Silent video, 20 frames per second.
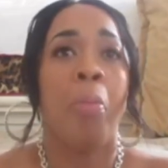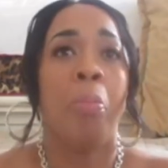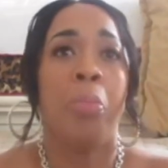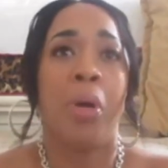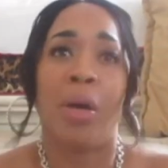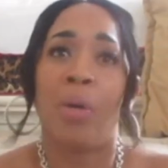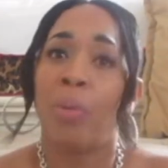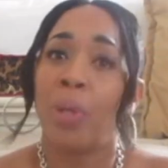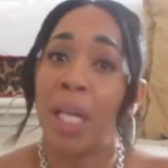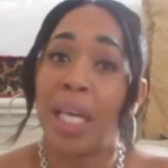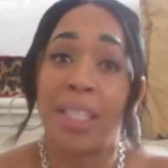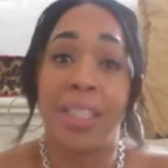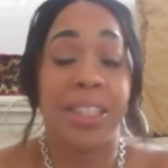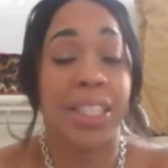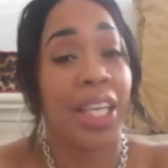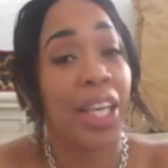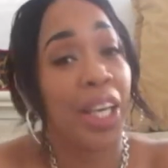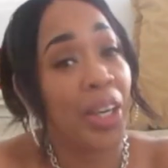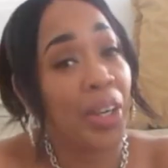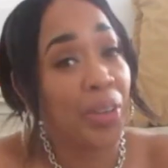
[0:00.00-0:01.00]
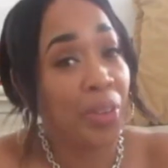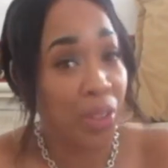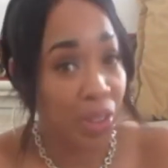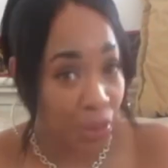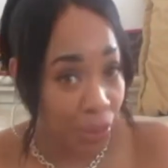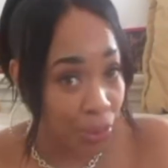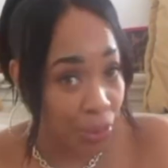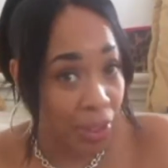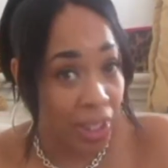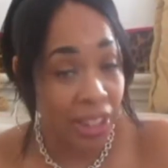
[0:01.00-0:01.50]
But when I tell
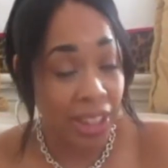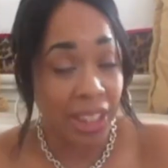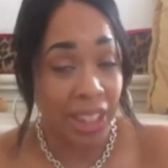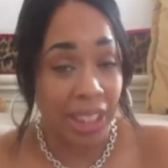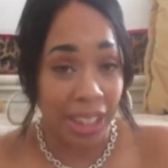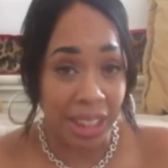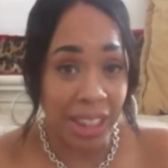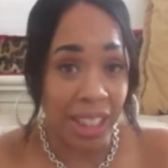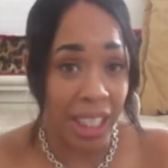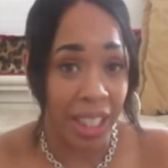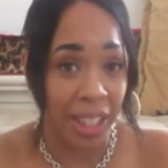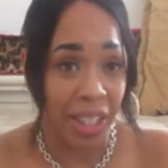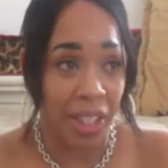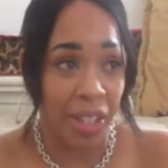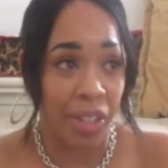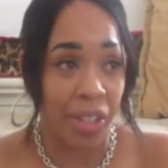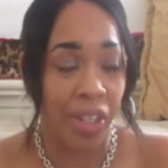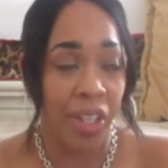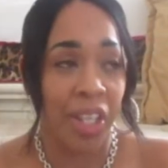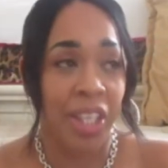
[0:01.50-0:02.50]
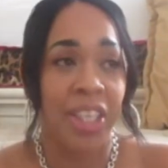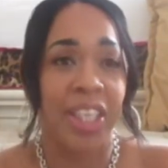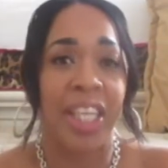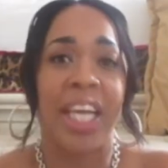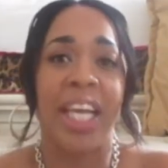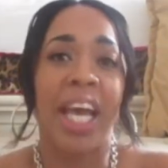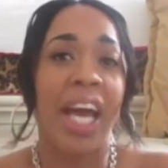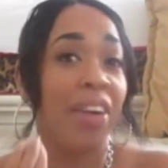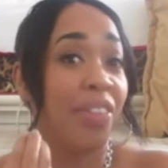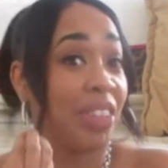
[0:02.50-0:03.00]
you the DJ there,
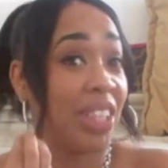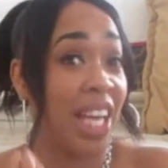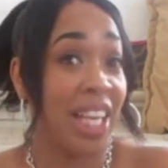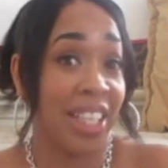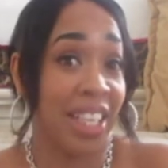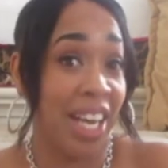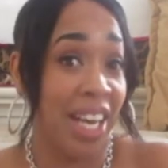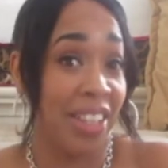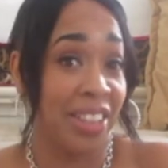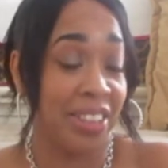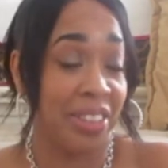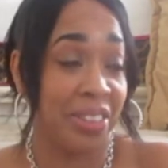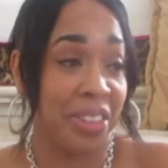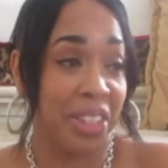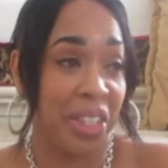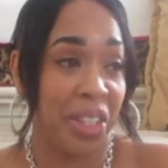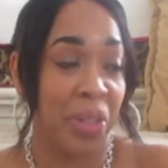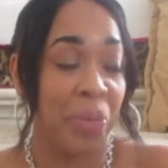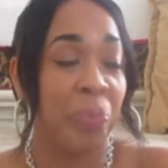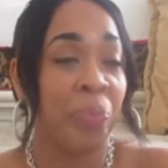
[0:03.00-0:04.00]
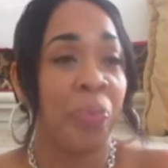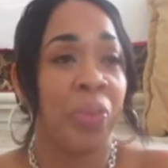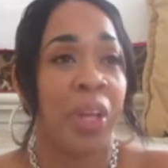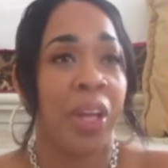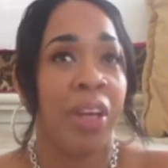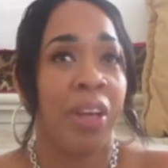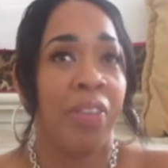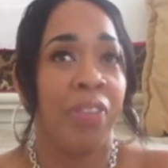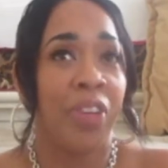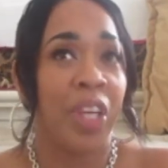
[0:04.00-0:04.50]
they have a lot of concerts there.
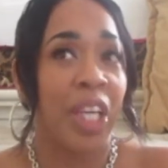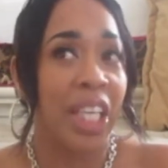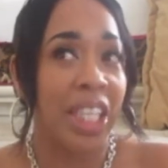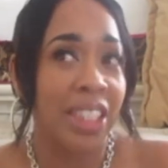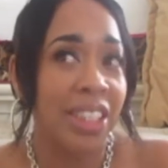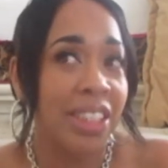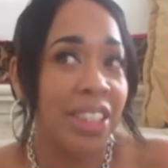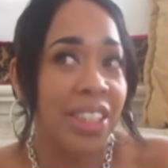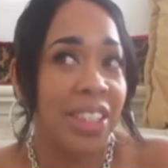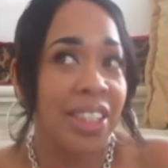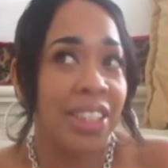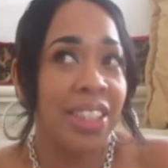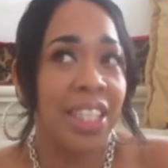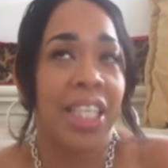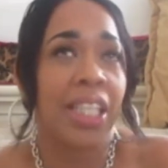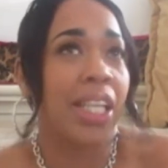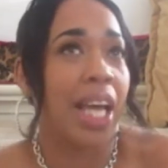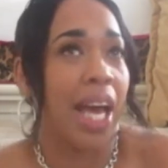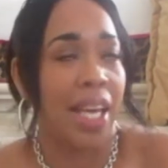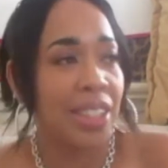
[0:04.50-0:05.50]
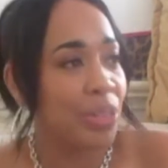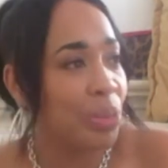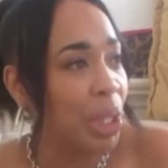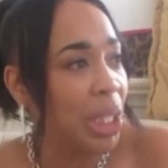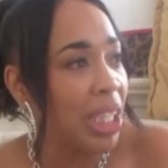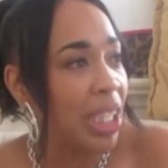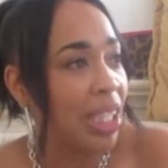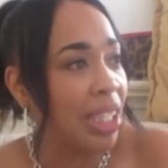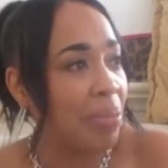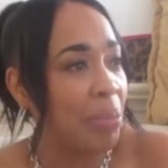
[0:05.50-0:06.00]
For instance, last
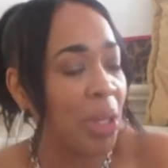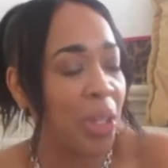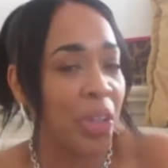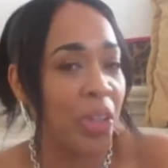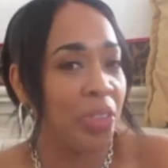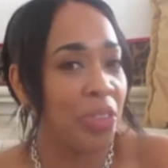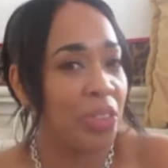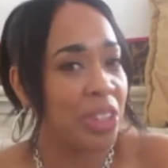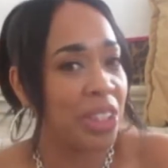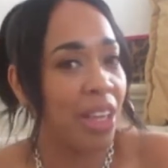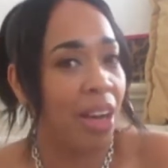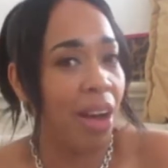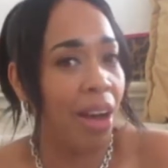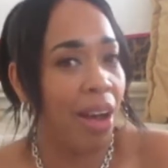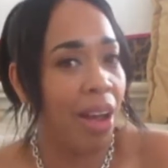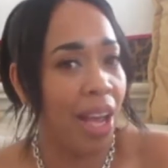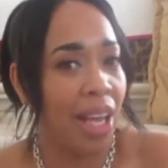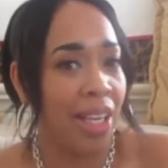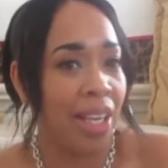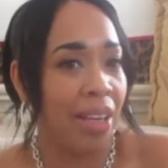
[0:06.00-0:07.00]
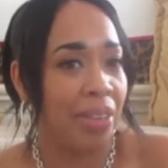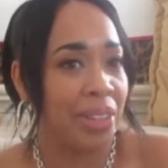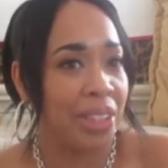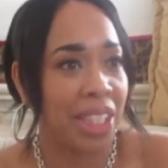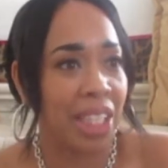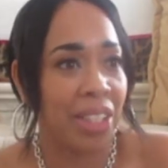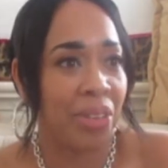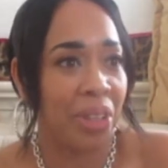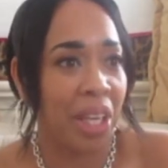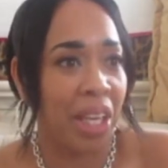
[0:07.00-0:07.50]
weekend my girlfriend's called and I was
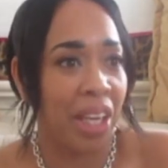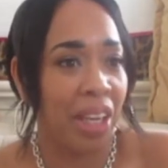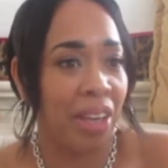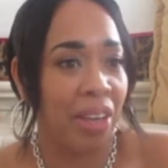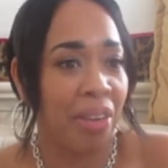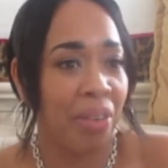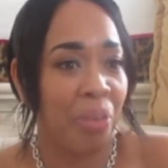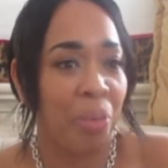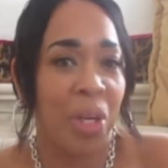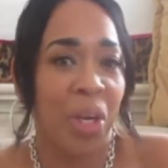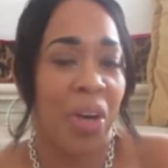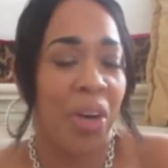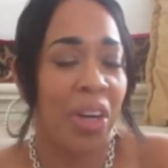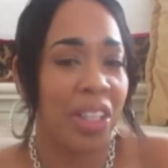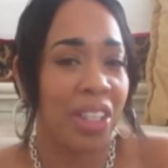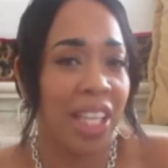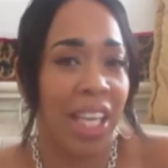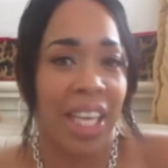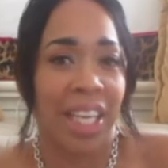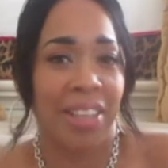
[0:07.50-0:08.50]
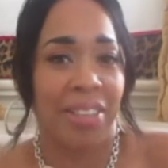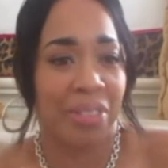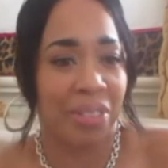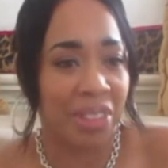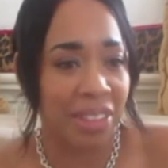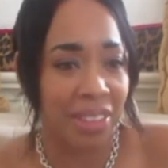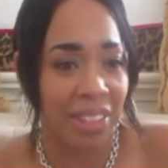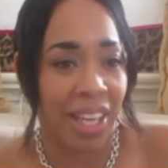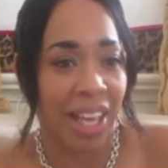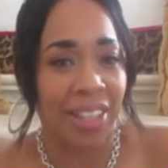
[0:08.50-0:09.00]
like, okay, we all like
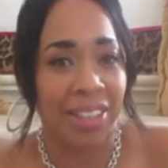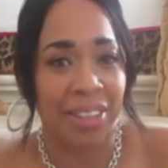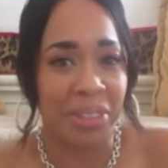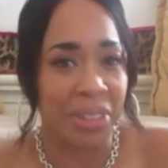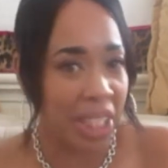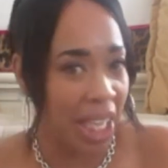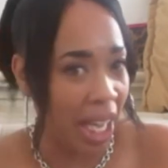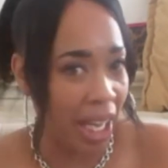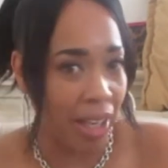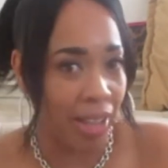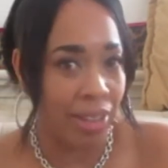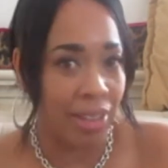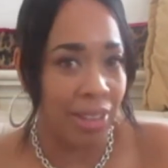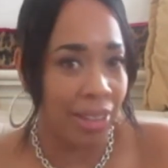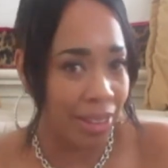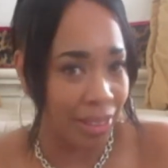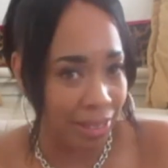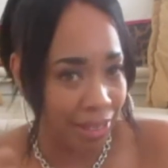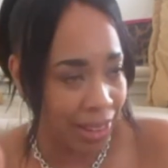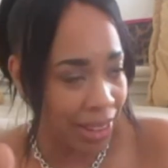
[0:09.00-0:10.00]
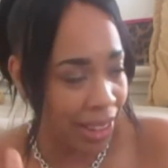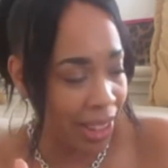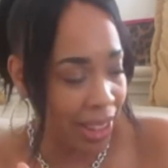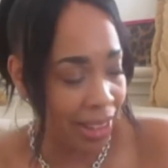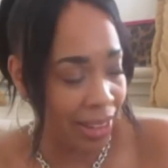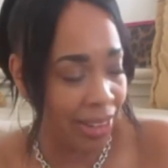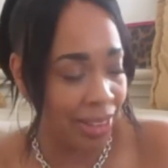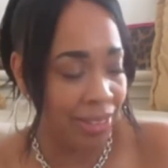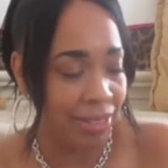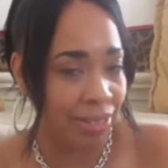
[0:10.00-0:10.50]
got a little tired. You know, you get
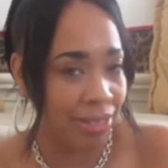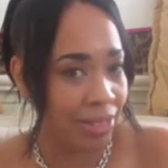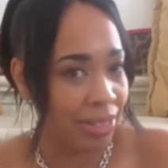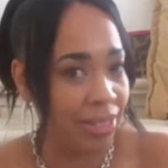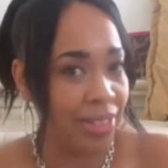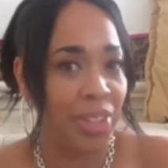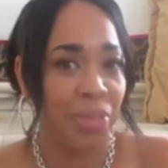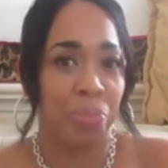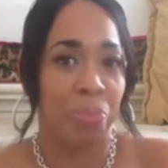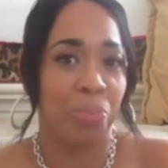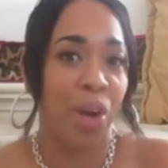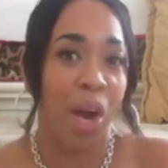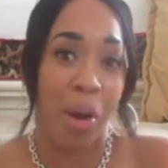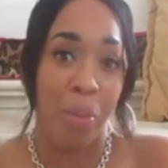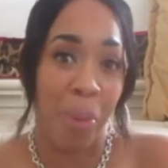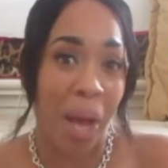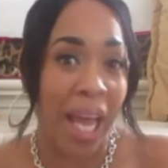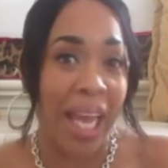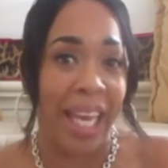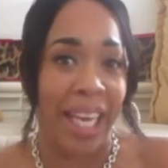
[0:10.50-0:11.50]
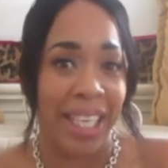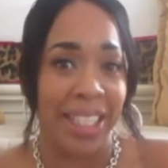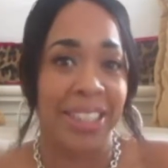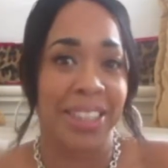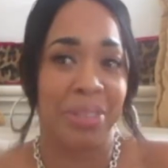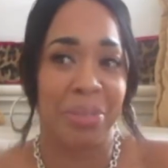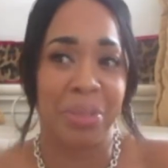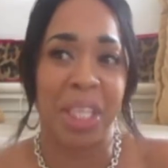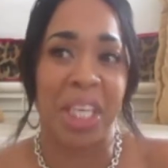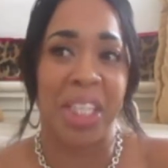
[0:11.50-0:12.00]
around my age,
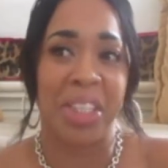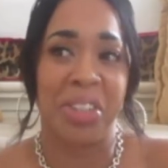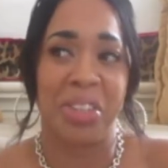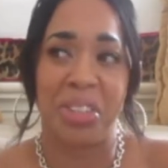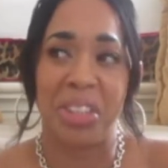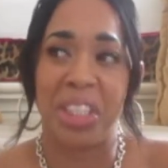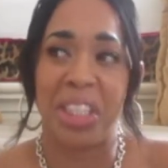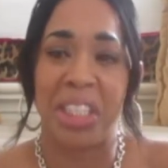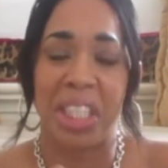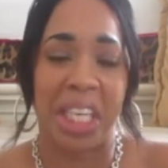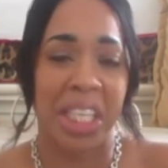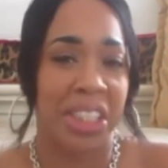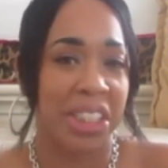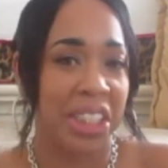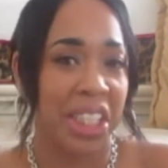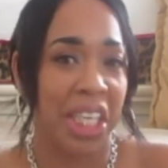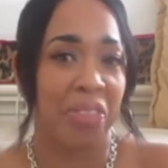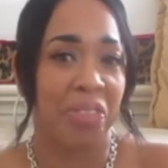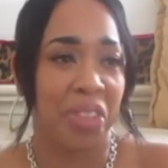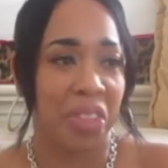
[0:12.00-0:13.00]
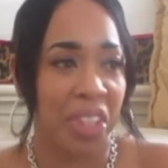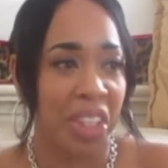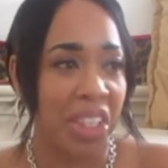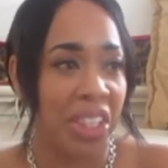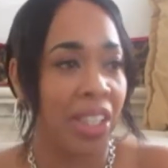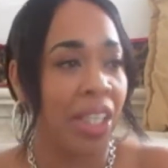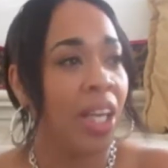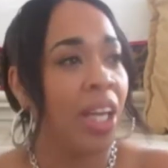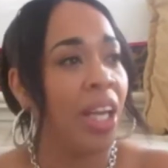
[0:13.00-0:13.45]
sometimes you get lazy after you eat.